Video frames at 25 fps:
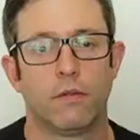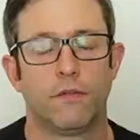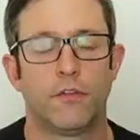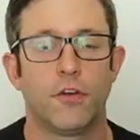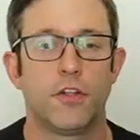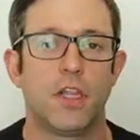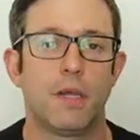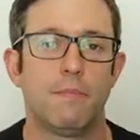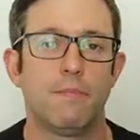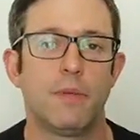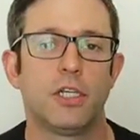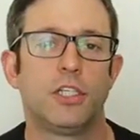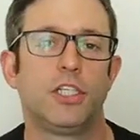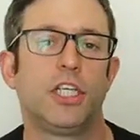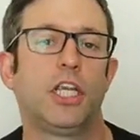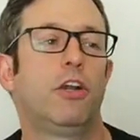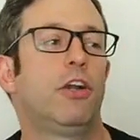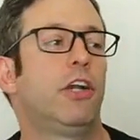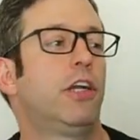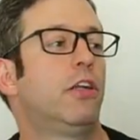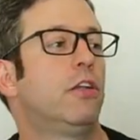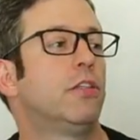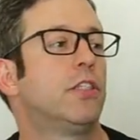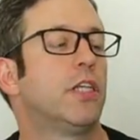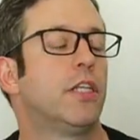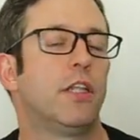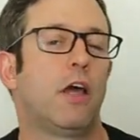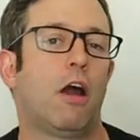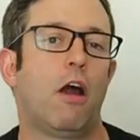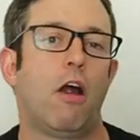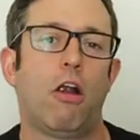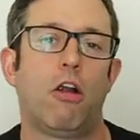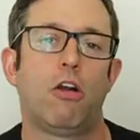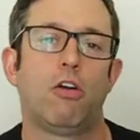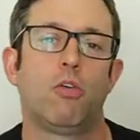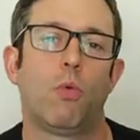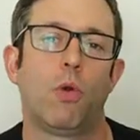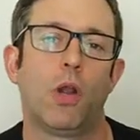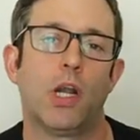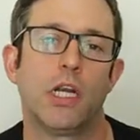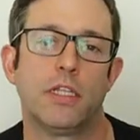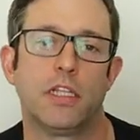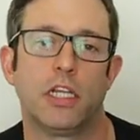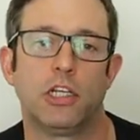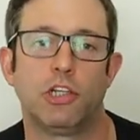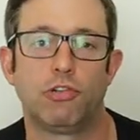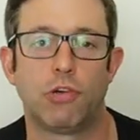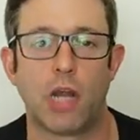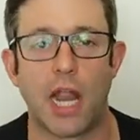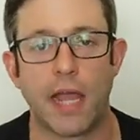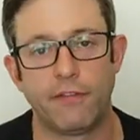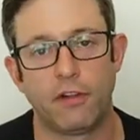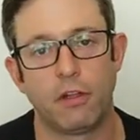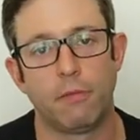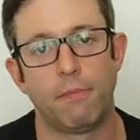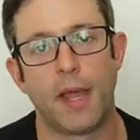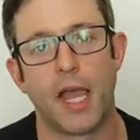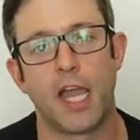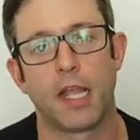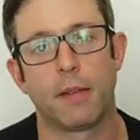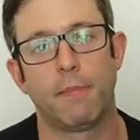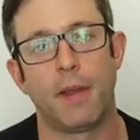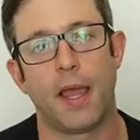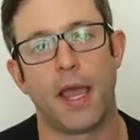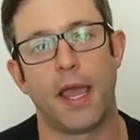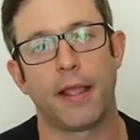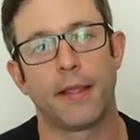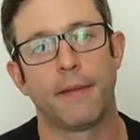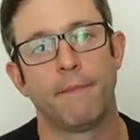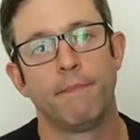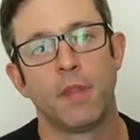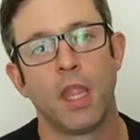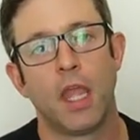For the materials and the hardware in the travel backpack,